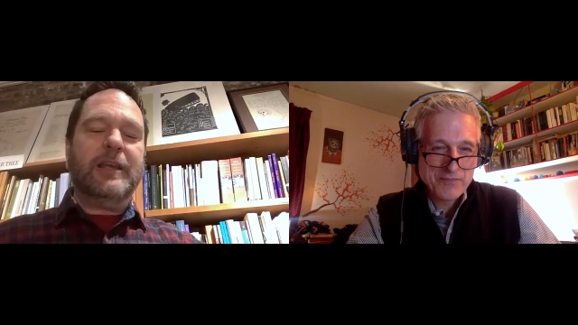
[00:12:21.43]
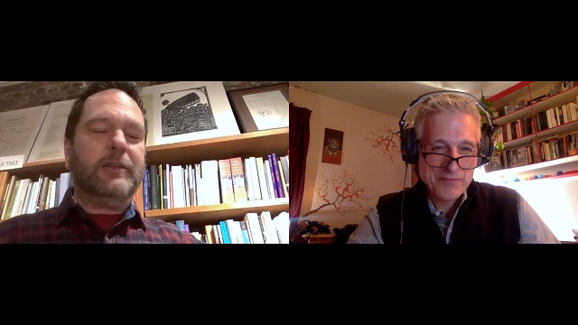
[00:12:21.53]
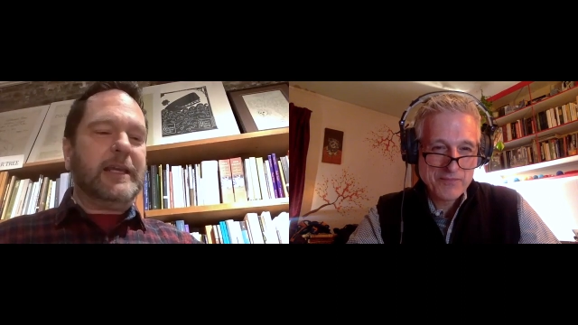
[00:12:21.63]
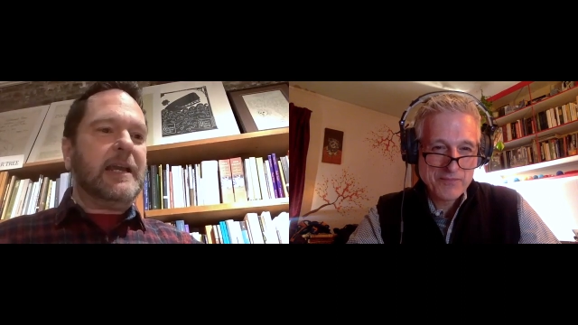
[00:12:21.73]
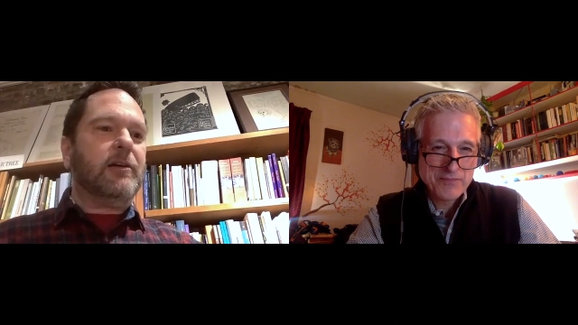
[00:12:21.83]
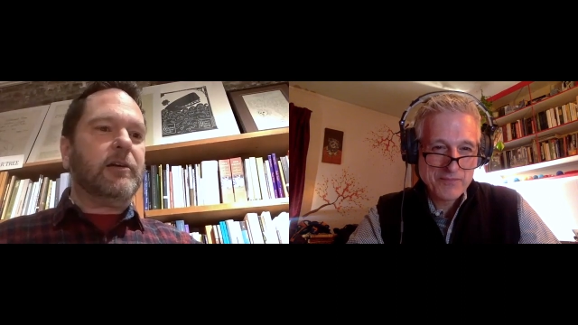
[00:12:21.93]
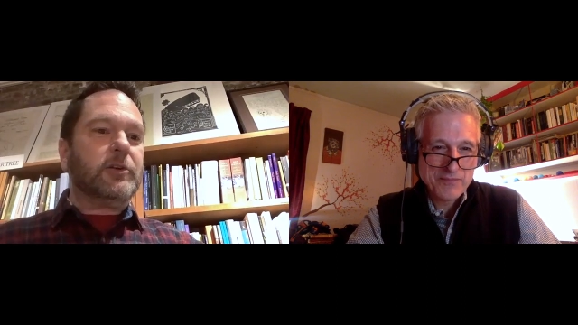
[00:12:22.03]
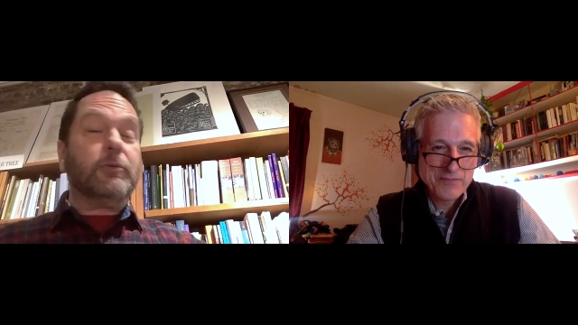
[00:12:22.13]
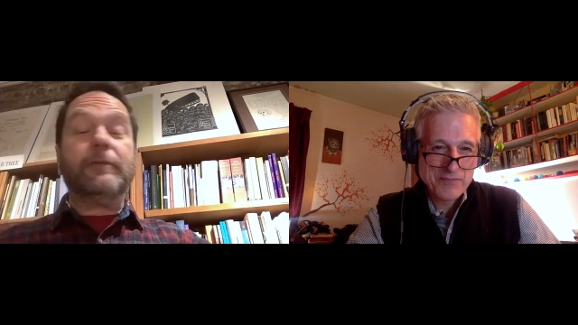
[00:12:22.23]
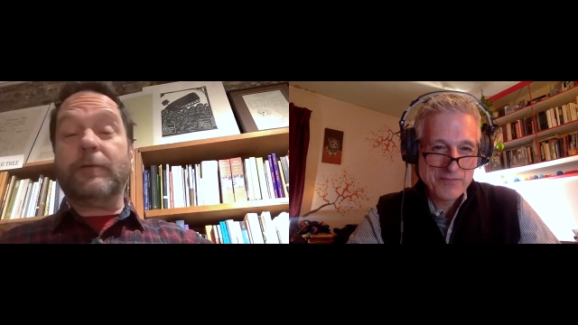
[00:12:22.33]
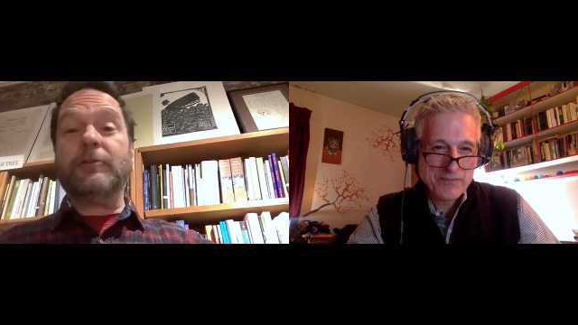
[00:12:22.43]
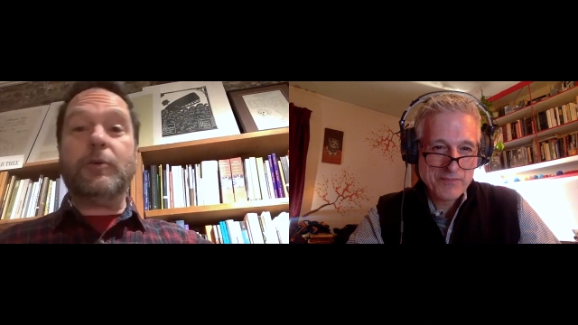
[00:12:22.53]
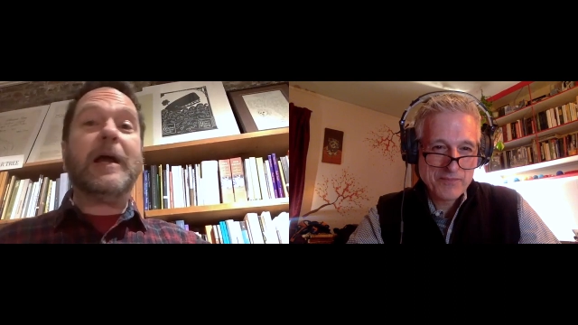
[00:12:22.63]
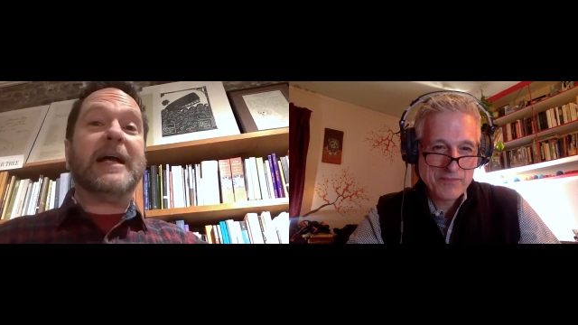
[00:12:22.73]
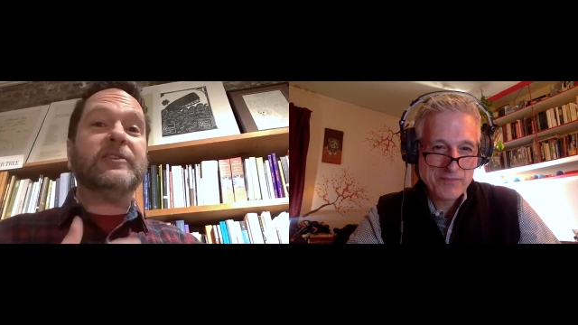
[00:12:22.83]
Speaker 1: The character referred
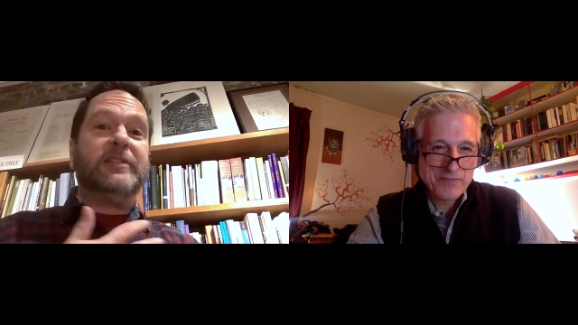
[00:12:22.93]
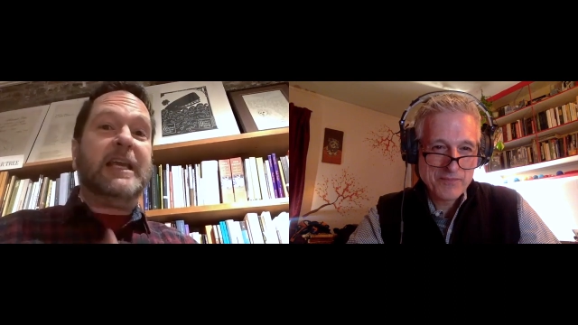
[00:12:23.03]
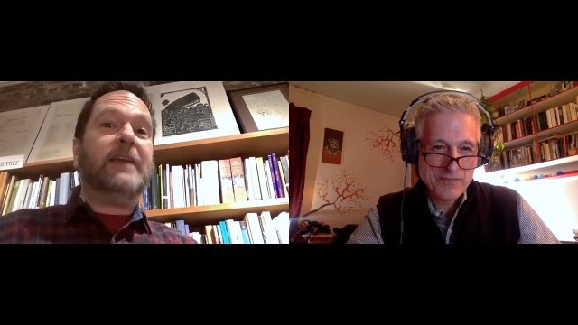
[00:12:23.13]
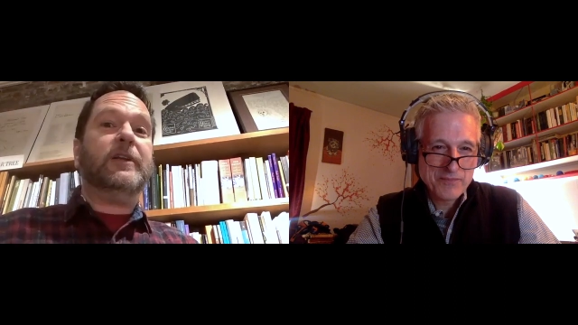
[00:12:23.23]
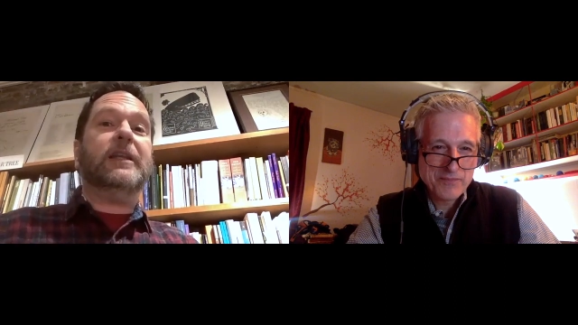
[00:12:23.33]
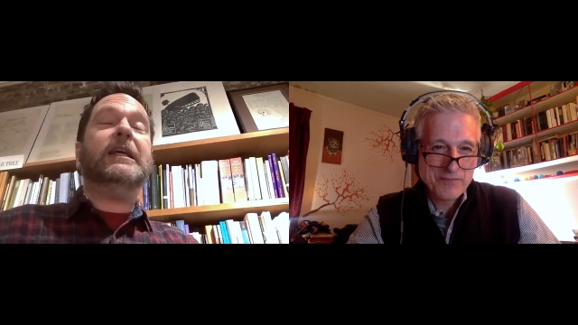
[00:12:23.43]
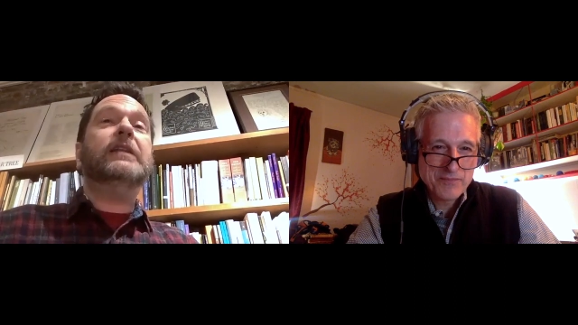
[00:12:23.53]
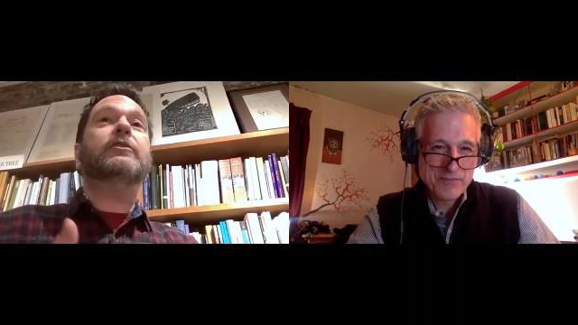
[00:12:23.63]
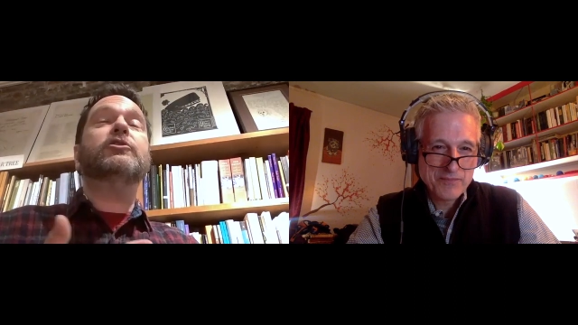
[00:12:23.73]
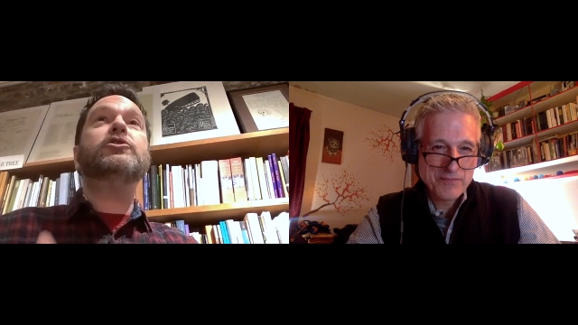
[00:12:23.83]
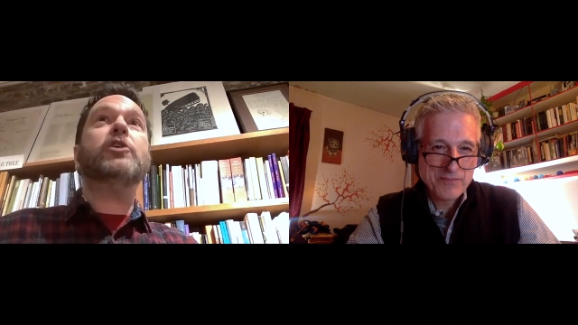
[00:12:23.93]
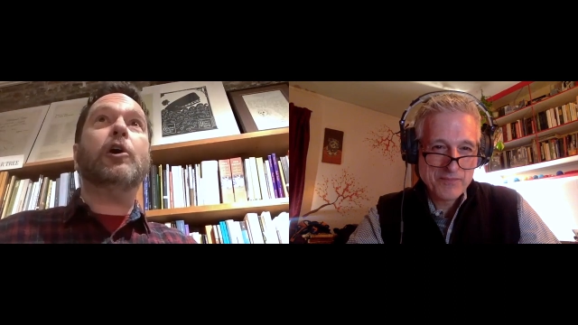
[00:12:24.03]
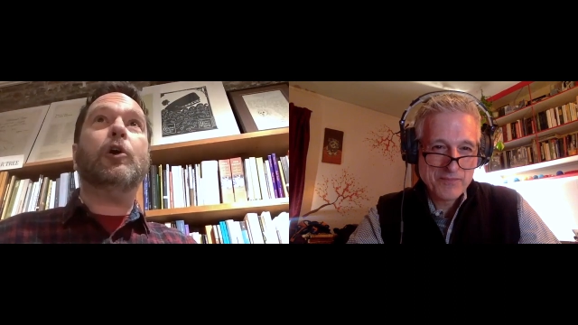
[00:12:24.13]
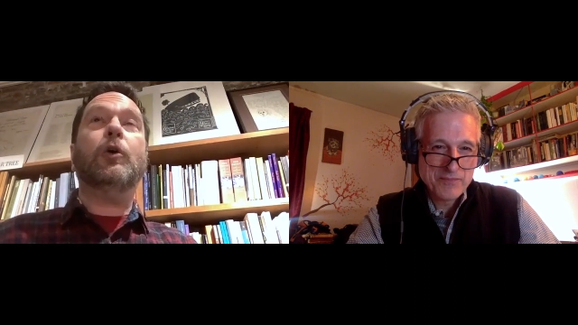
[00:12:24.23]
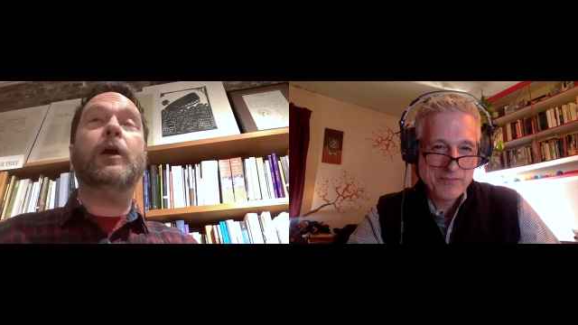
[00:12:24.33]
to as David in the
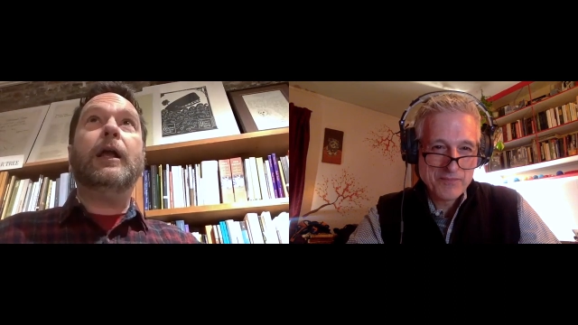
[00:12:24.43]
show